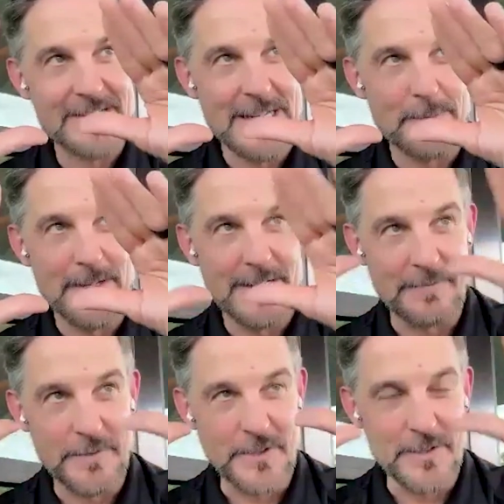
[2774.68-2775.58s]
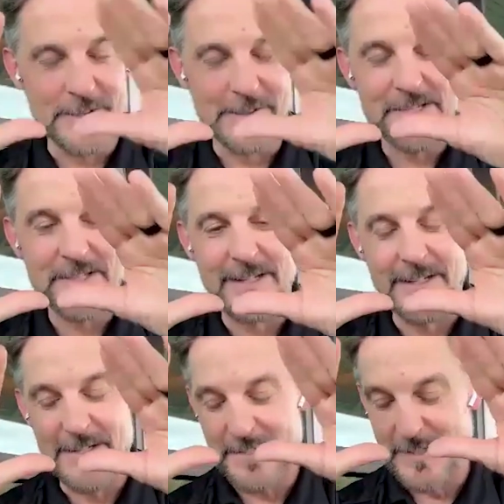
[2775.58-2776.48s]
can't see me if you're listening
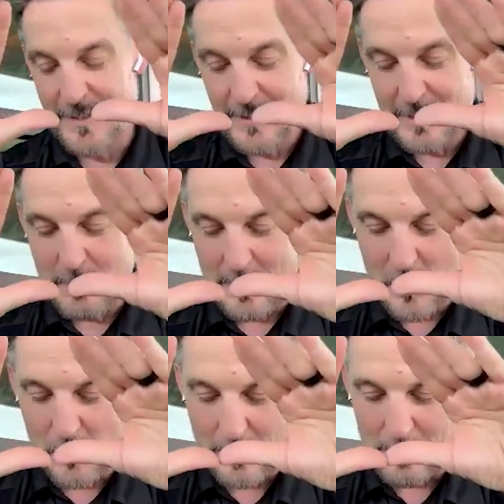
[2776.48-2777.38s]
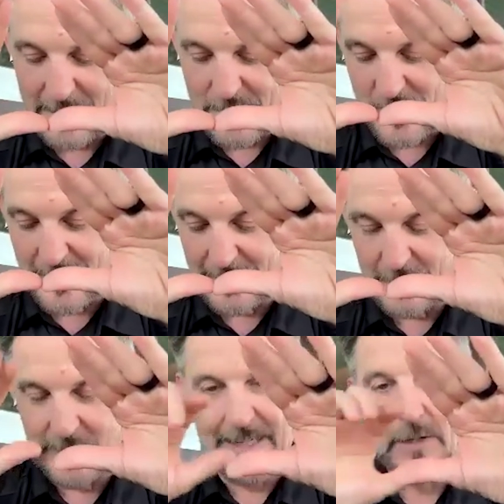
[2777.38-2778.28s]
to this, but I'm holding up like a
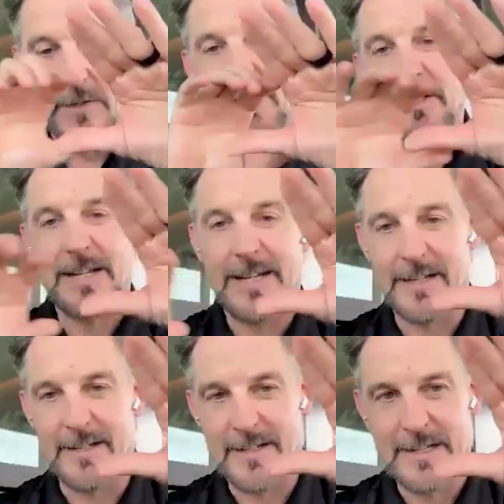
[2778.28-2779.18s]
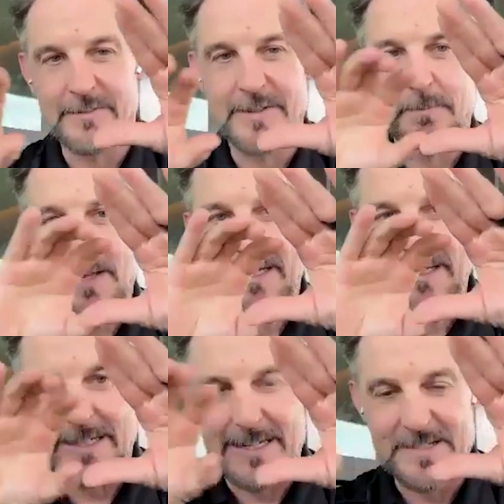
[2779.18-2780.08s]
triangle. Like I always look at infinite
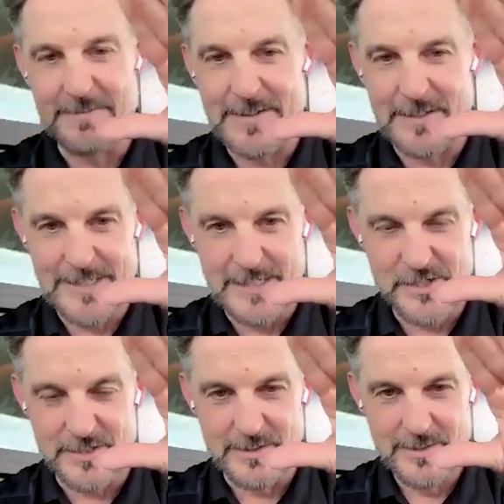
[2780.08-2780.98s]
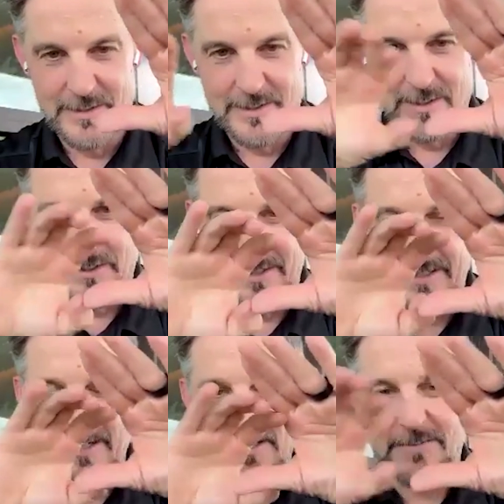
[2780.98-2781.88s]
banking as the foundation, right?
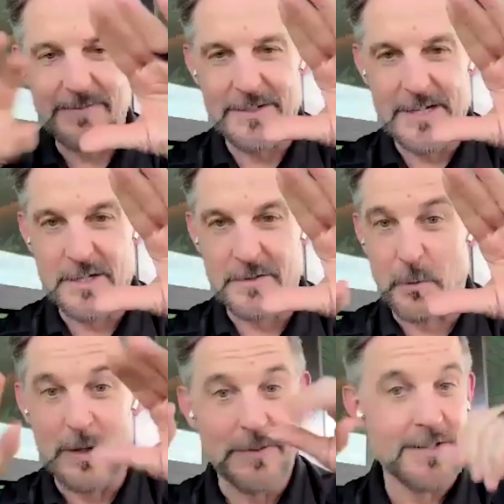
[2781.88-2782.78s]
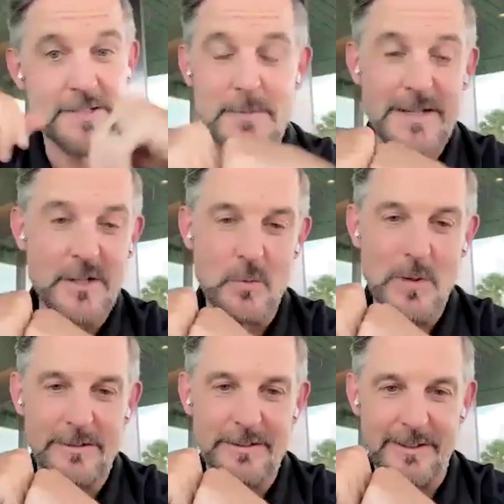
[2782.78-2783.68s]
It is the foundation for wealth. It doesn't make you
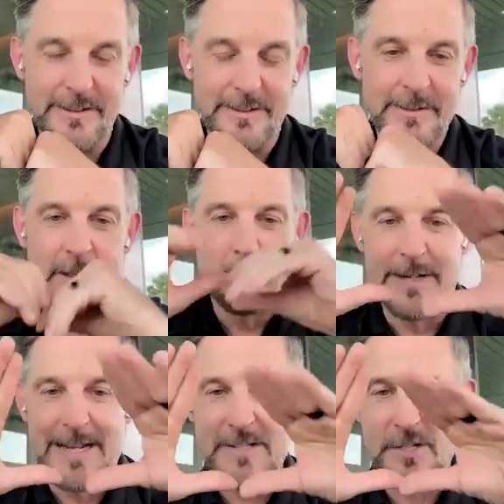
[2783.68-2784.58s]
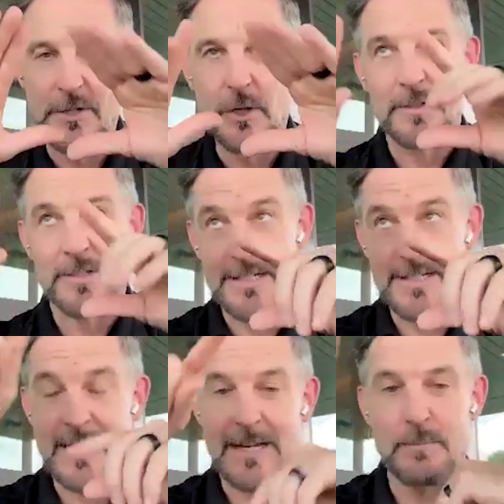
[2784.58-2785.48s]
wealthy, but as you go to the
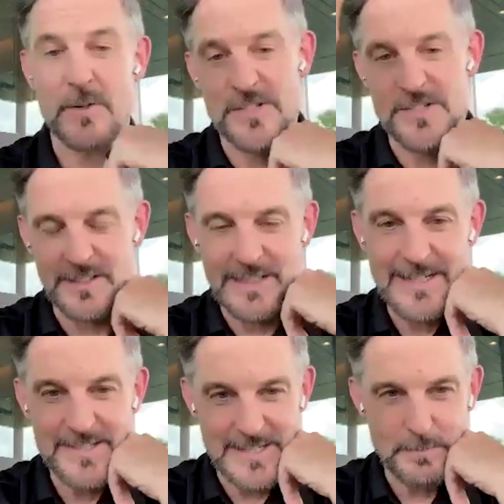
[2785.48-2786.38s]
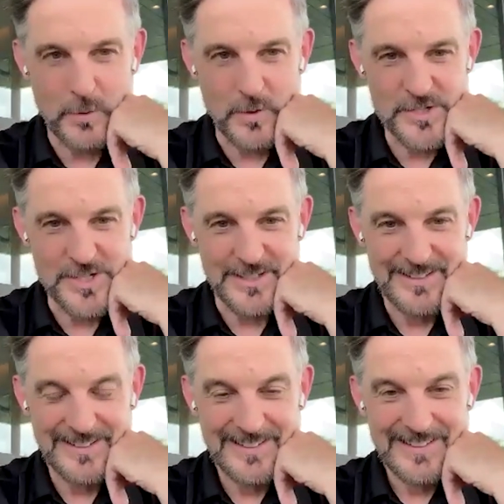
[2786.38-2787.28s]
top, which is the legacy
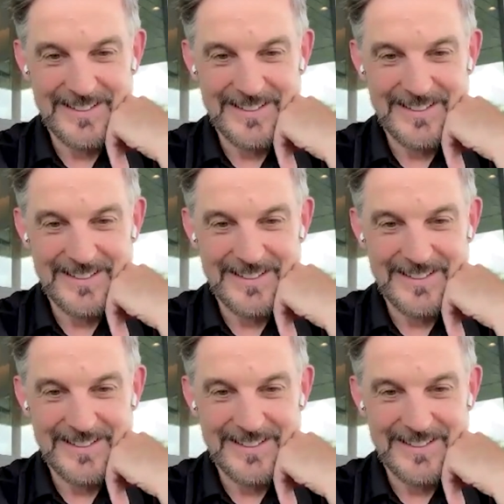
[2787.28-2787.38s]
portion